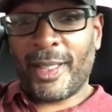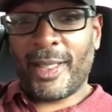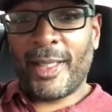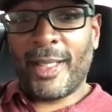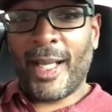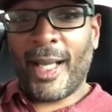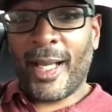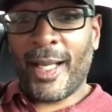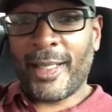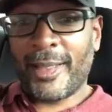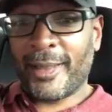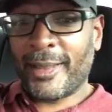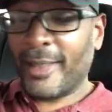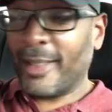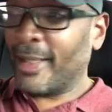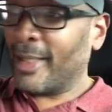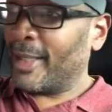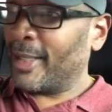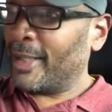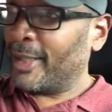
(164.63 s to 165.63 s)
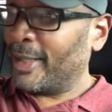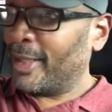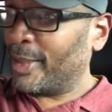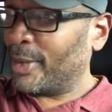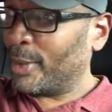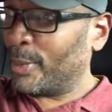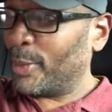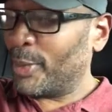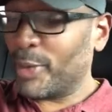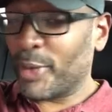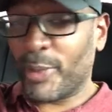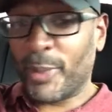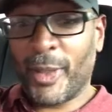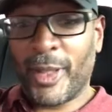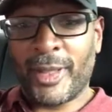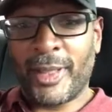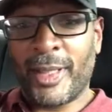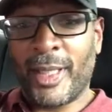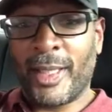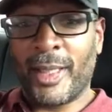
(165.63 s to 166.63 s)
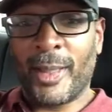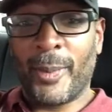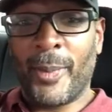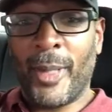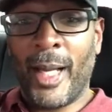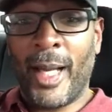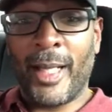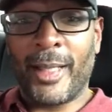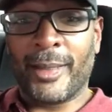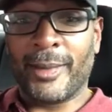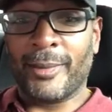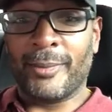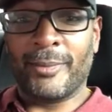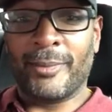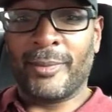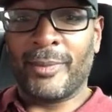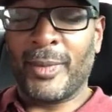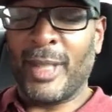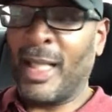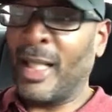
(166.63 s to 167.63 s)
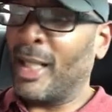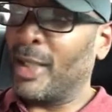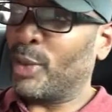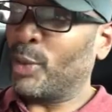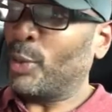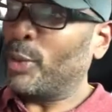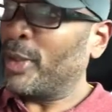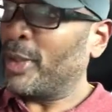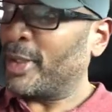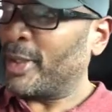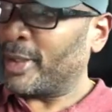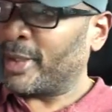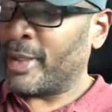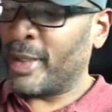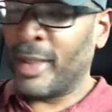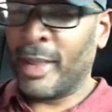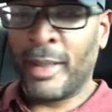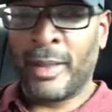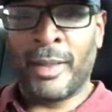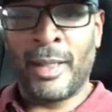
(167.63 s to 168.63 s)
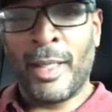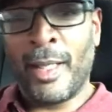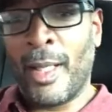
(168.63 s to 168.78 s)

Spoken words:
He has the EcoBoost Mustang in the back, 2016.